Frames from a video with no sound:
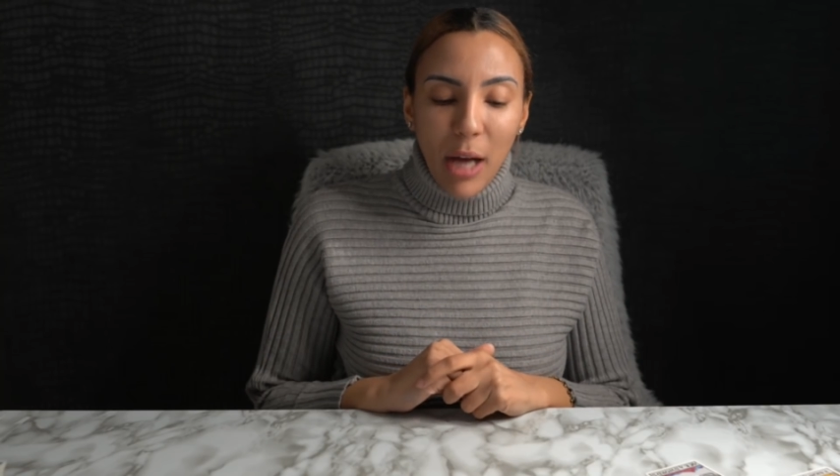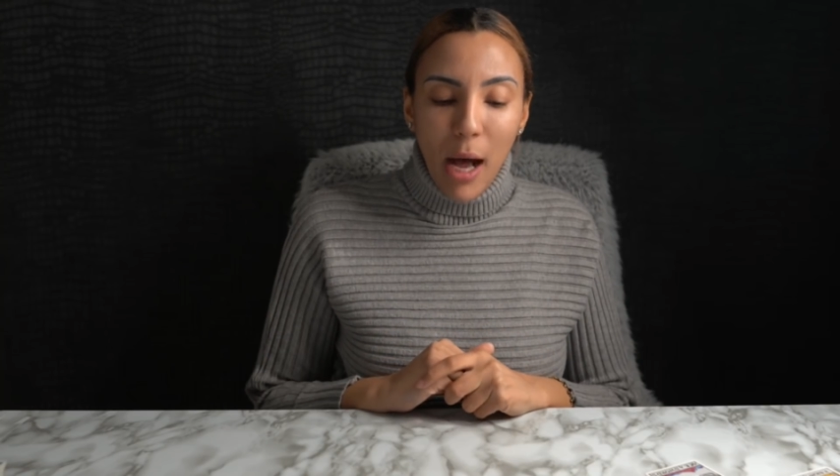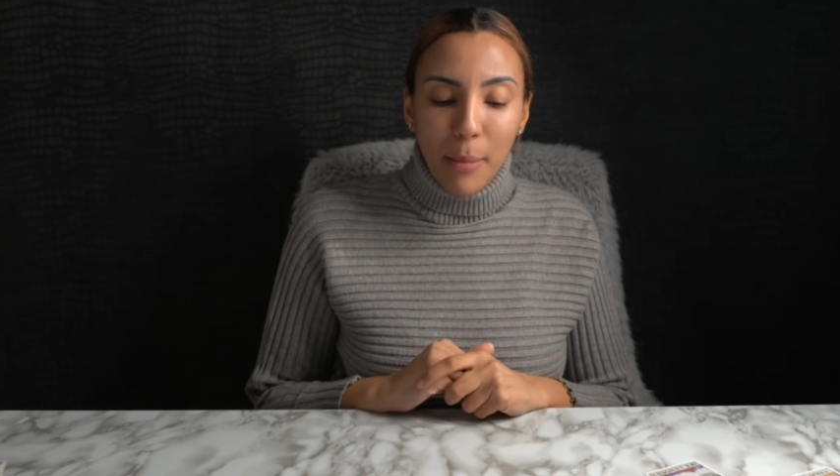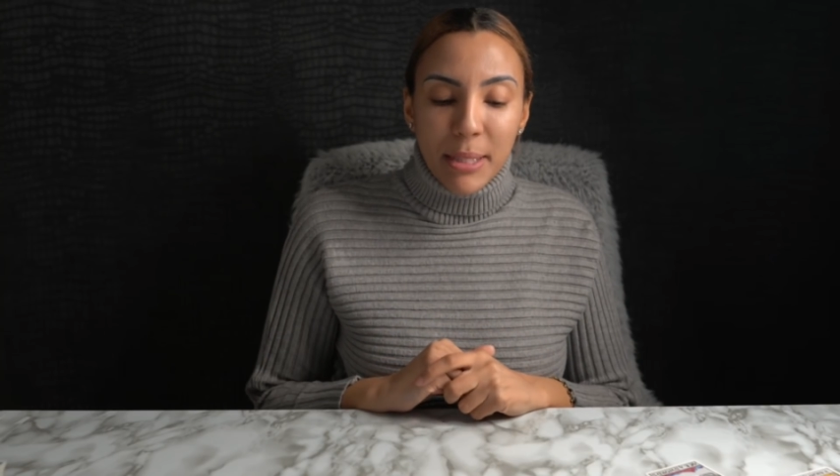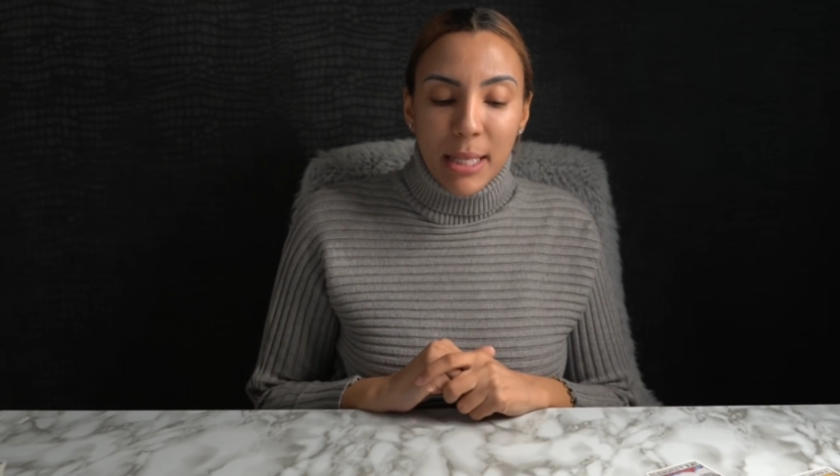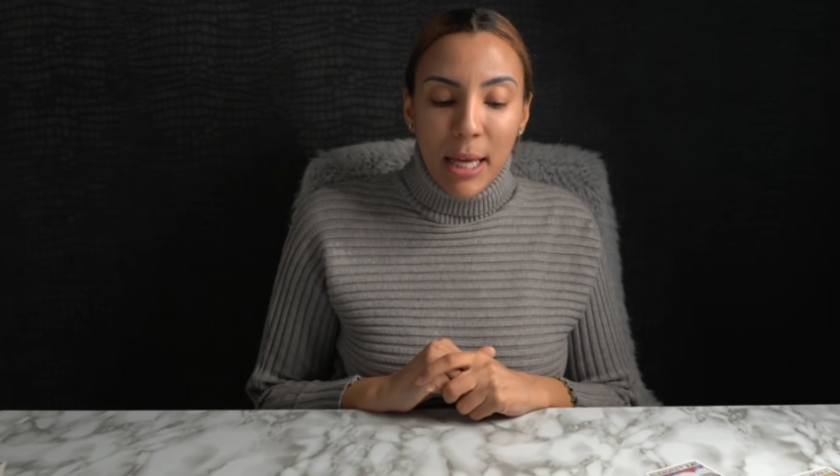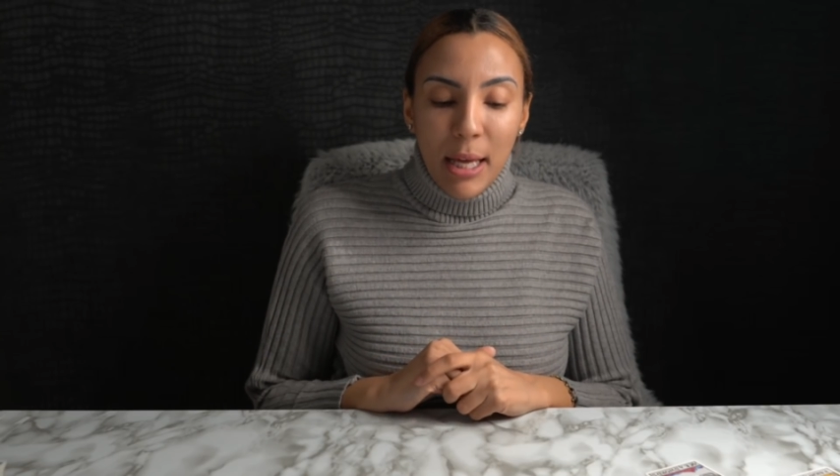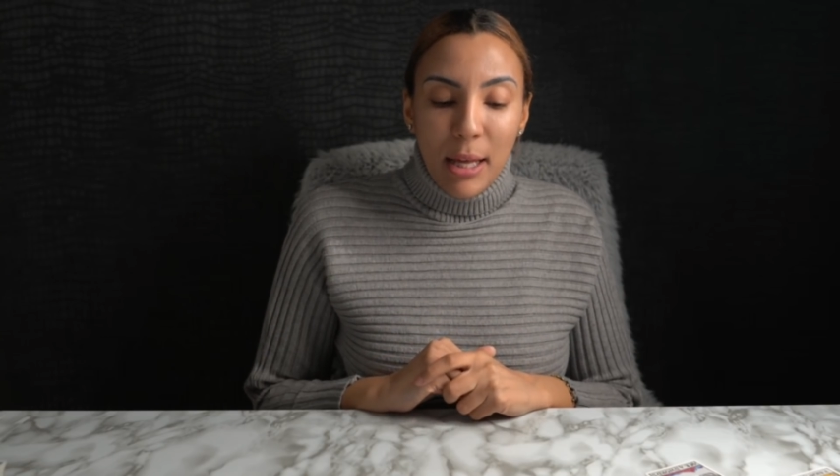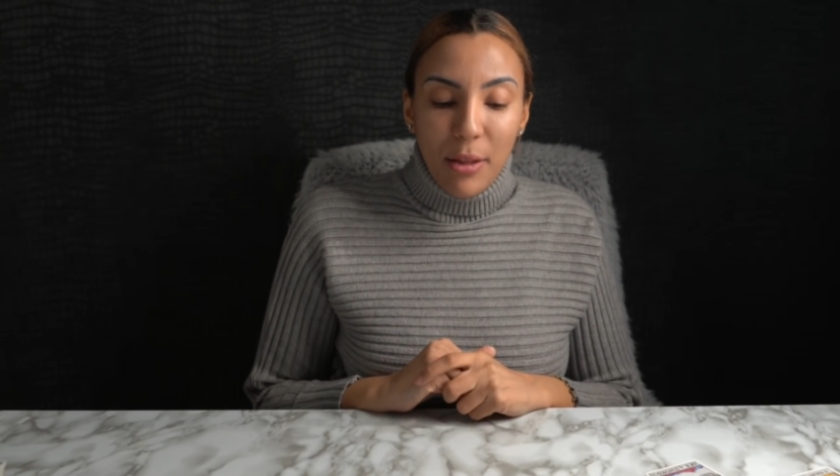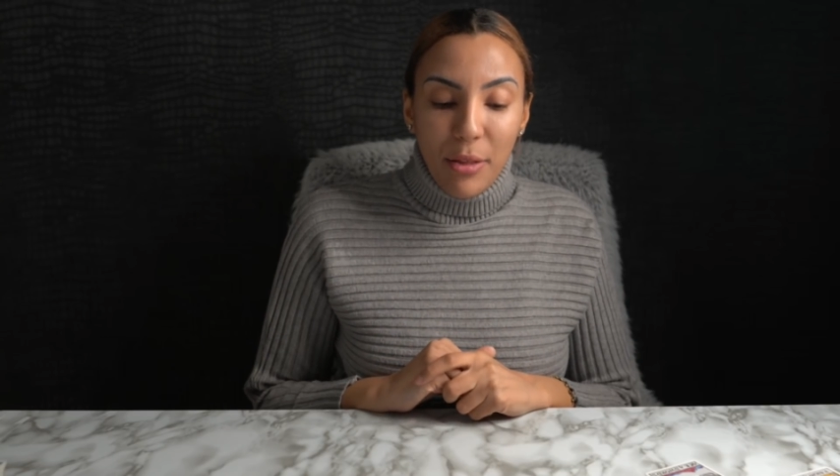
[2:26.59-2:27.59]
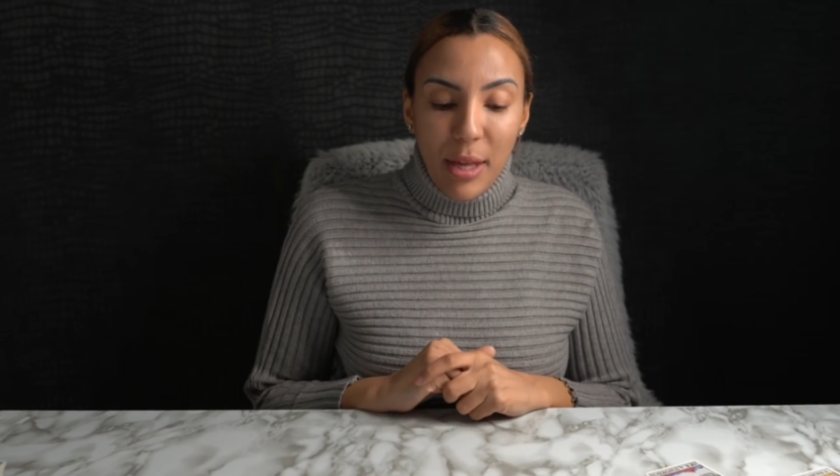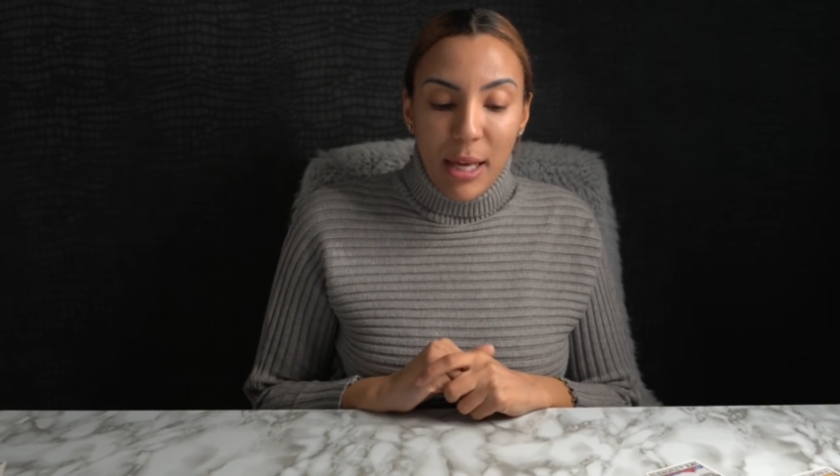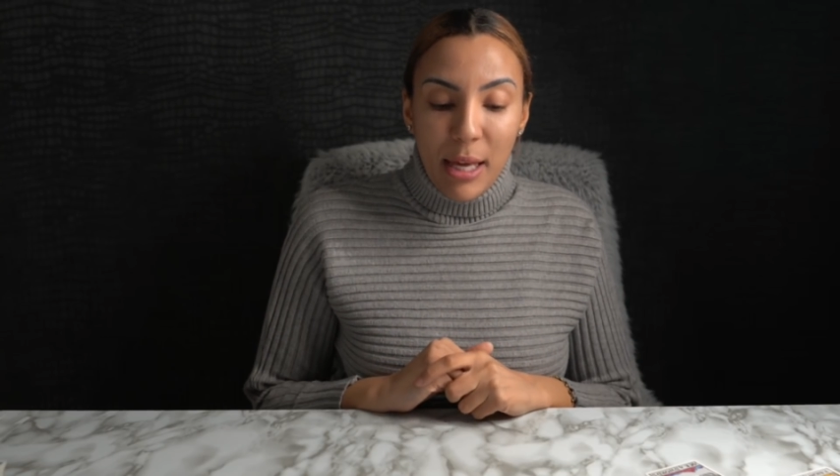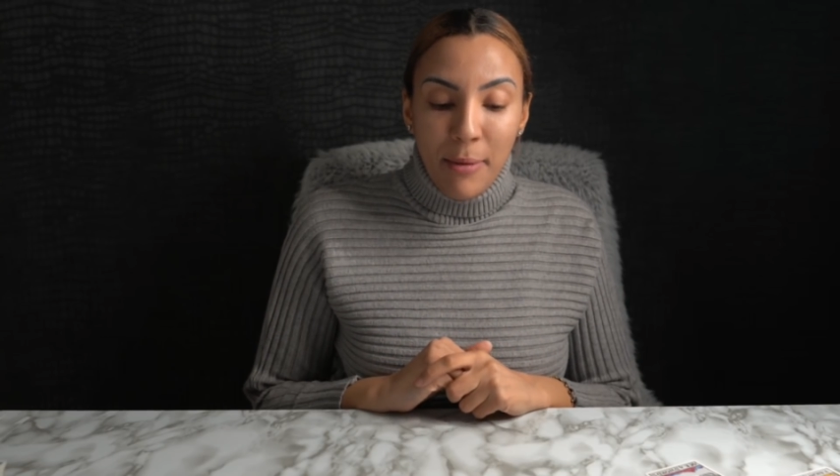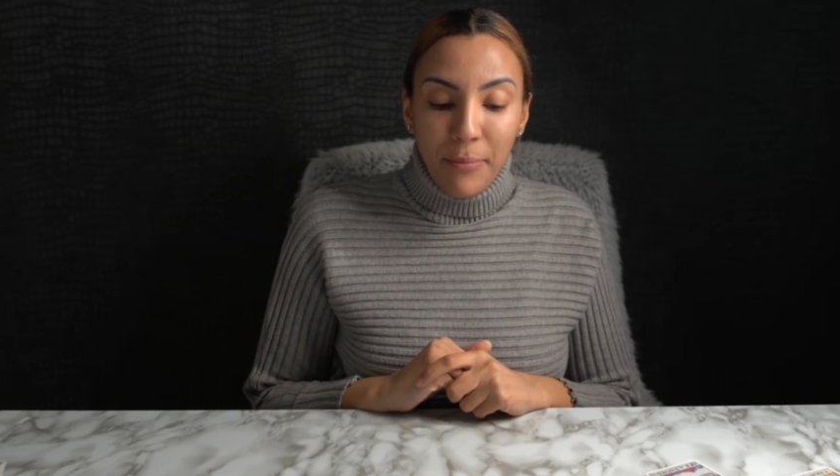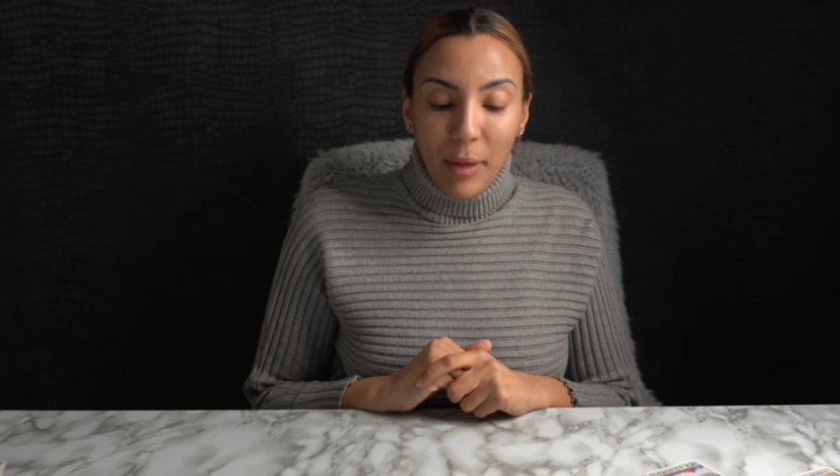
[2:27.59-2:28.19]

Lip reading: Cups, the